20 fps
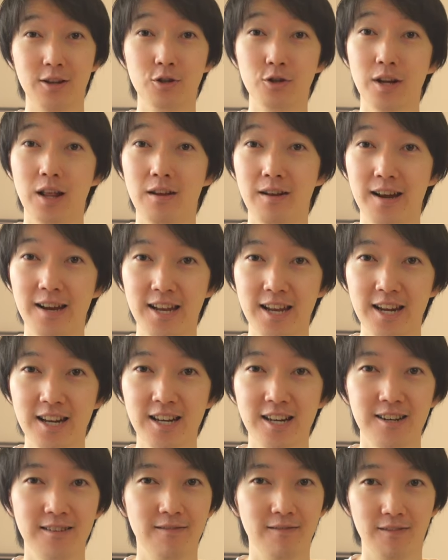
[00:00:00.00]
a rural
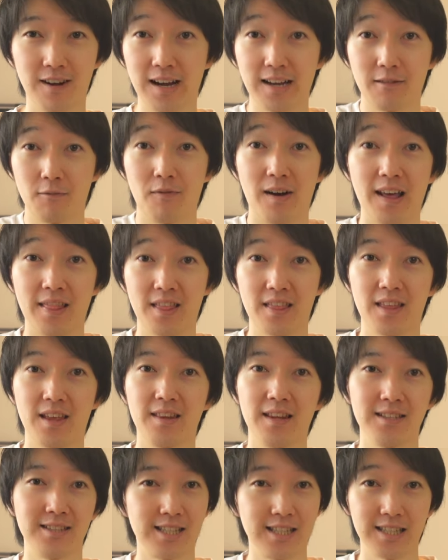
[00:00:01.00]
area, like rather
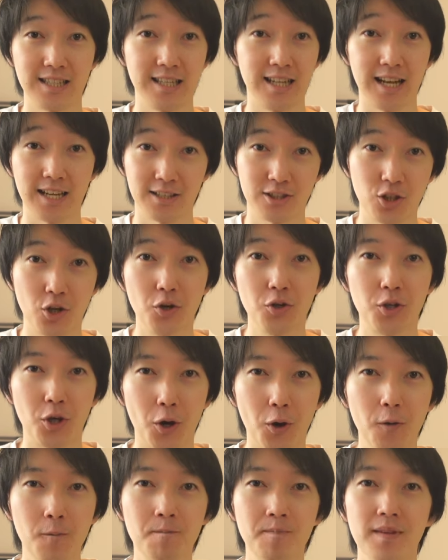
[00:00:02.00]
than a city like
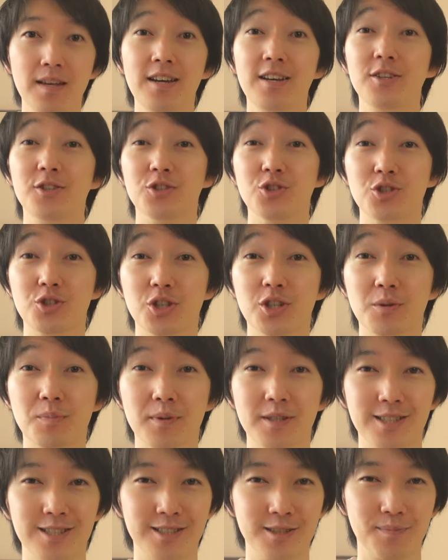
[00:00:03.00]
Tokyo, you should
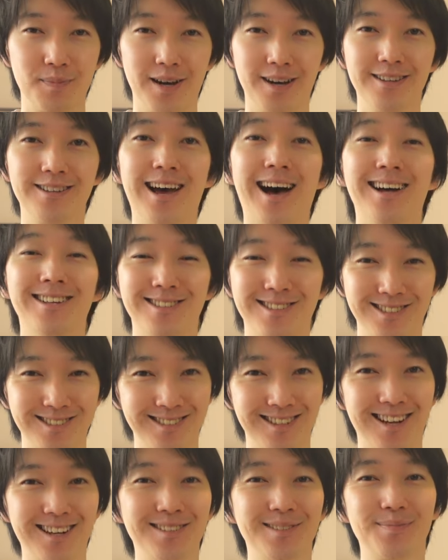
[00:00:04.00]
visit Japan as
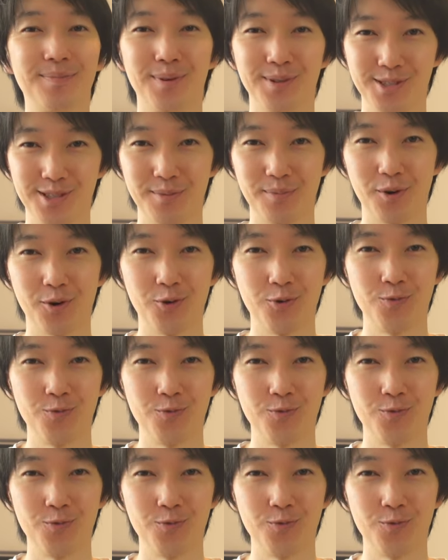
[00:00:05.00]
soon as possible.